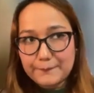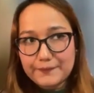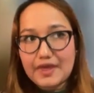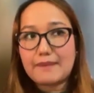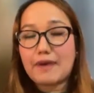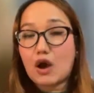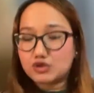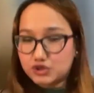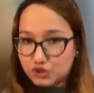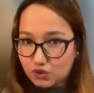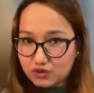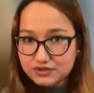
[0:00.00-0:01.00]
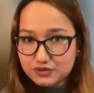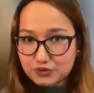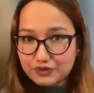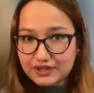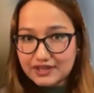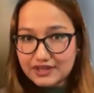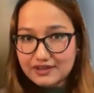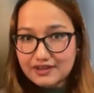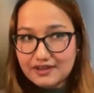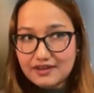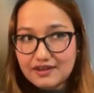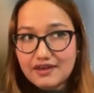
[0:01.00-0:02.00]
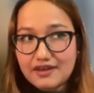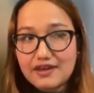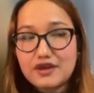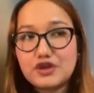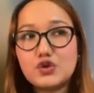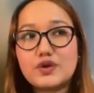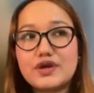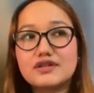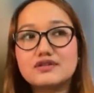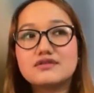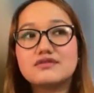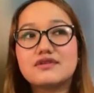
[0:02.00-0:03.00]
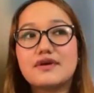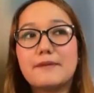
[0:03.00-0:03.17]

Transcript: about your story you can